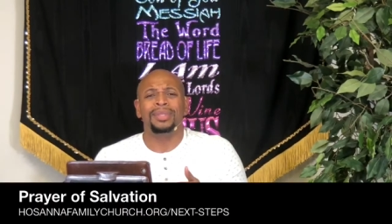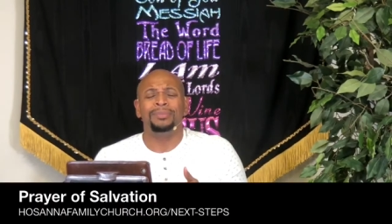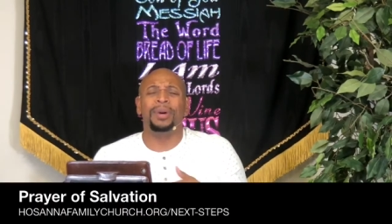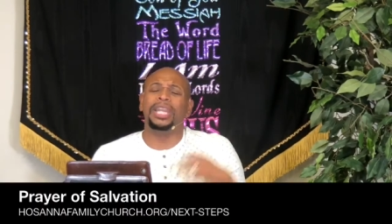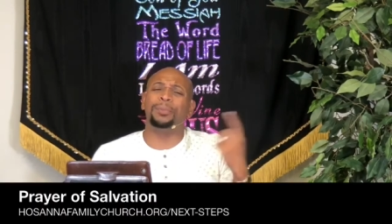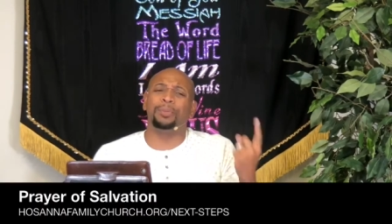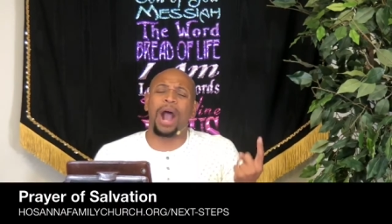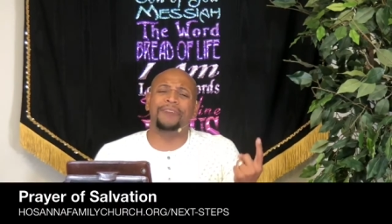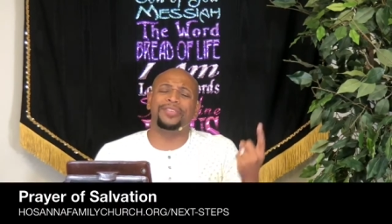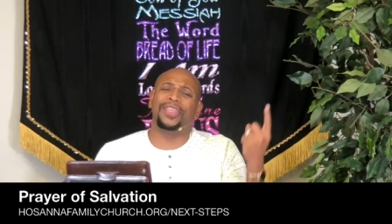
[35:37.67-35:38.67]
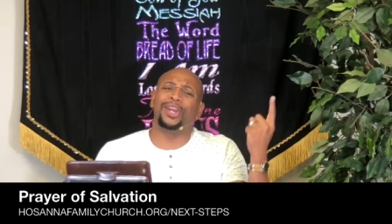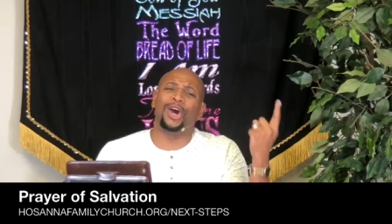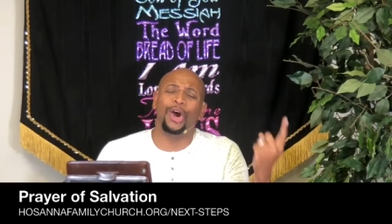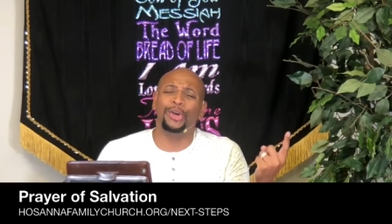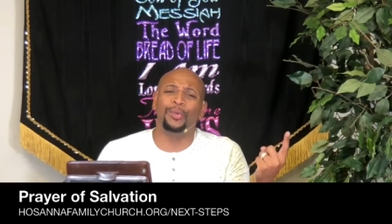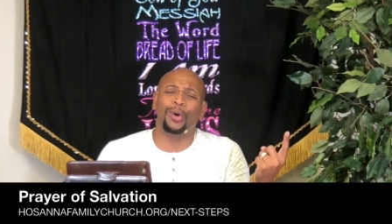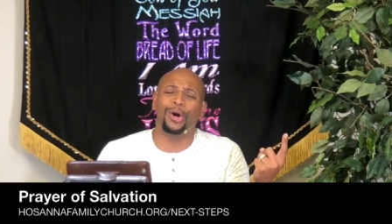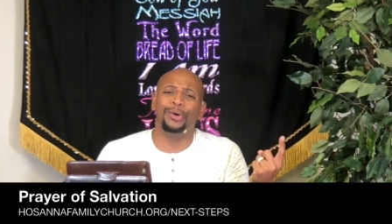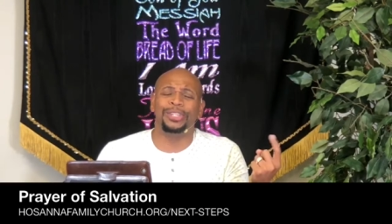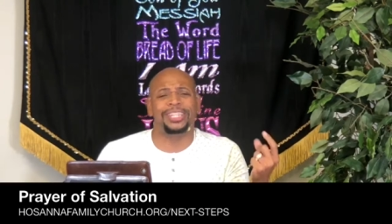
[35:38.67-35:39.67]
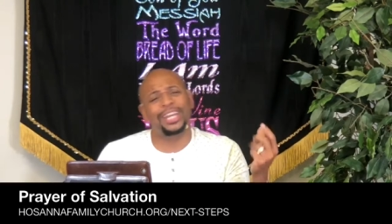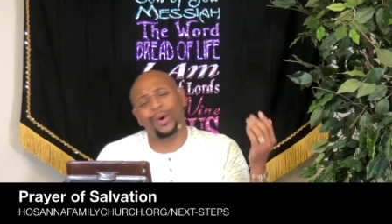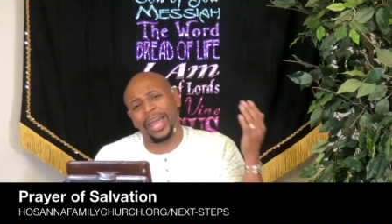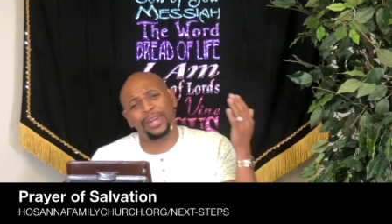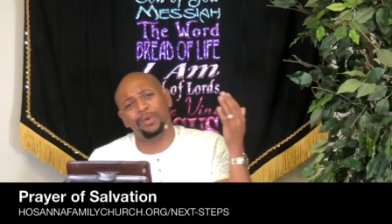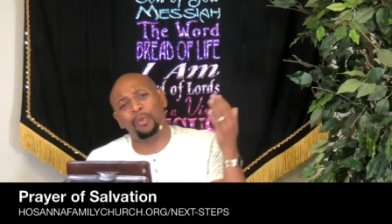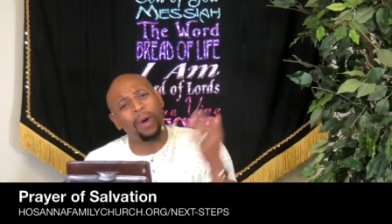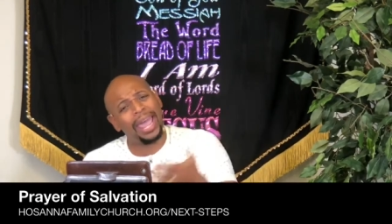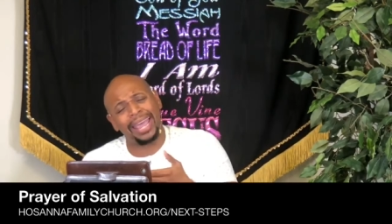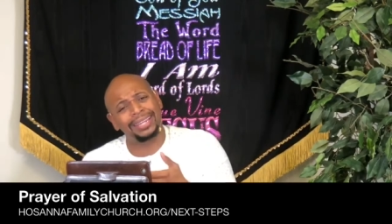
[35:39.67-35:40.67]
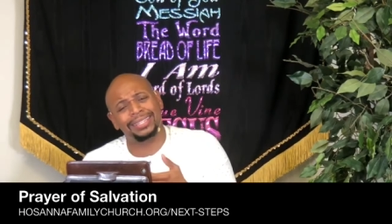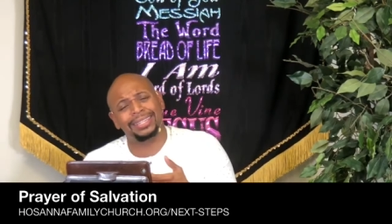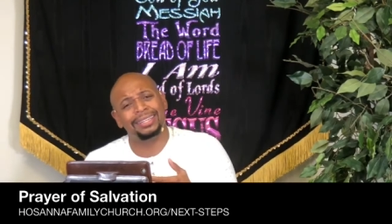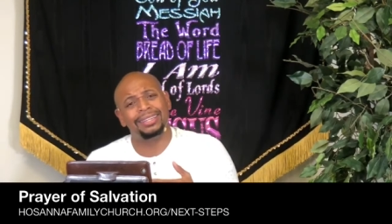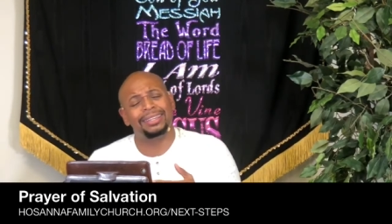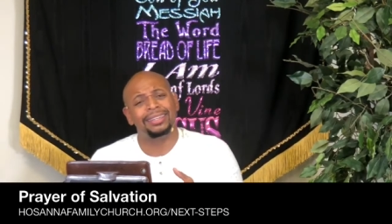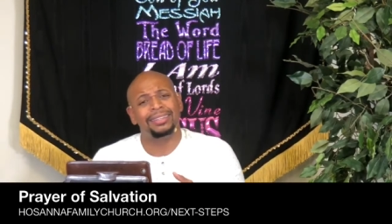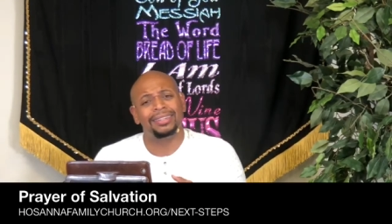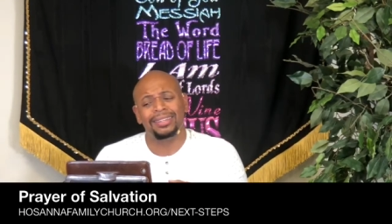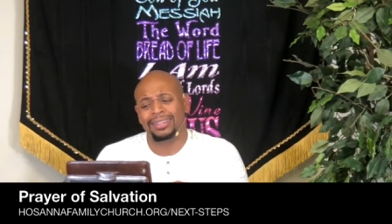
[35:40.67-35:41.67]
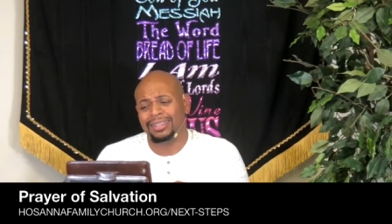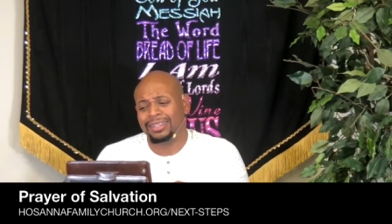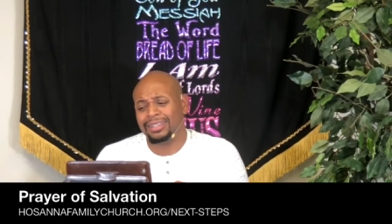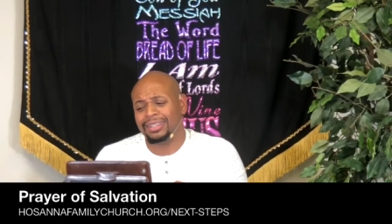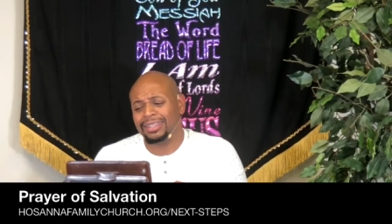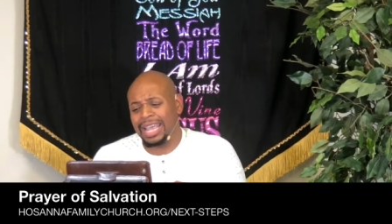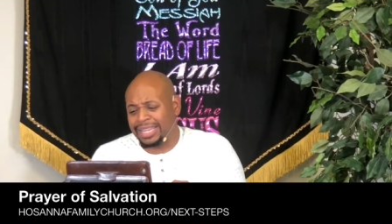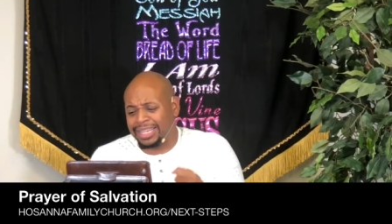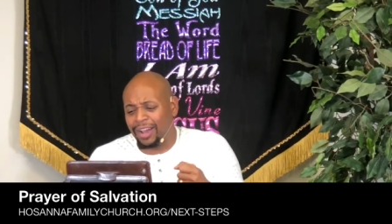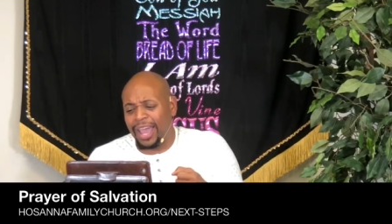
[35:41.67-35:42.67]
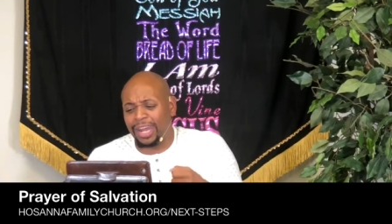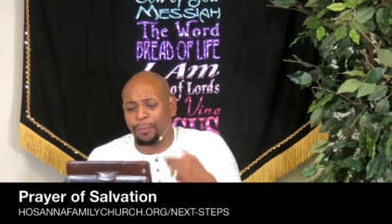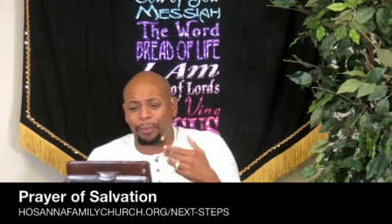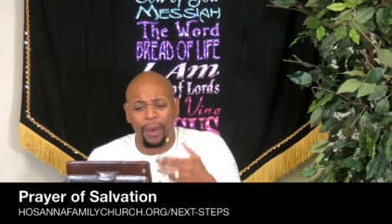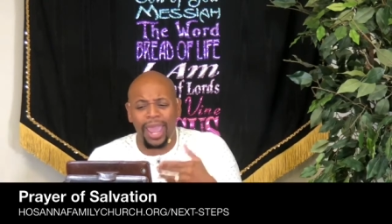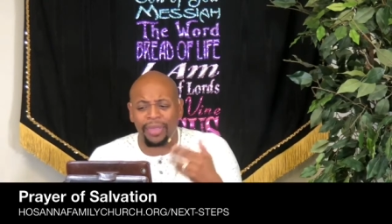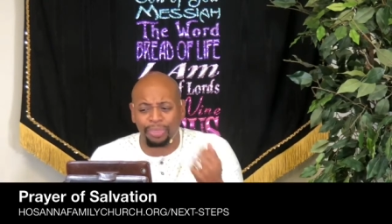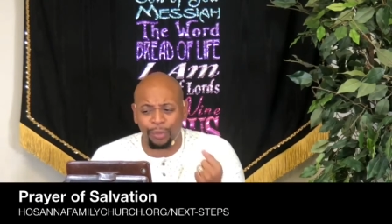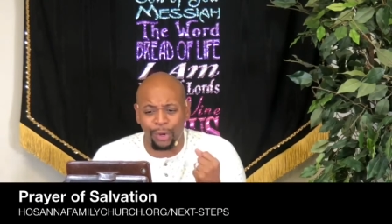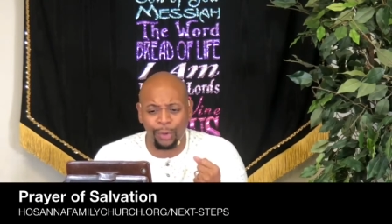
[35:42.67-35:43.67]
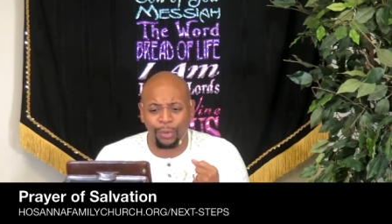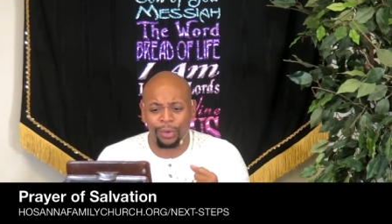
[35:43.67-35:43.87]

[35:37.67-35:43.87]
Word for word: But the prophet that heard the word still had to wait he still had to pray it through.